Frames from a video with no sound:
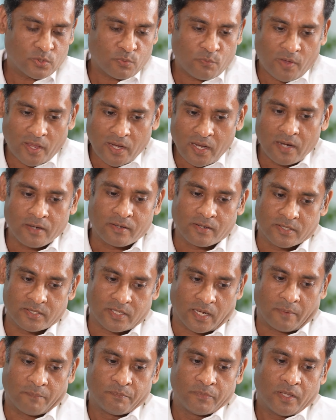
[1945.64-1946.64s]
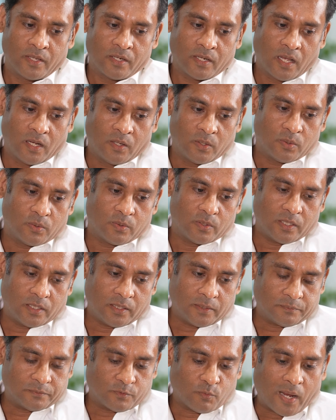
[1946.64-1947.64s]
So very interesting. Now,
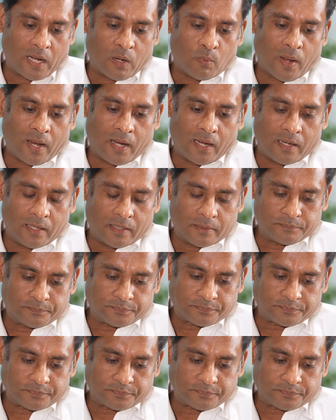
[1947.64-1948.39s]
while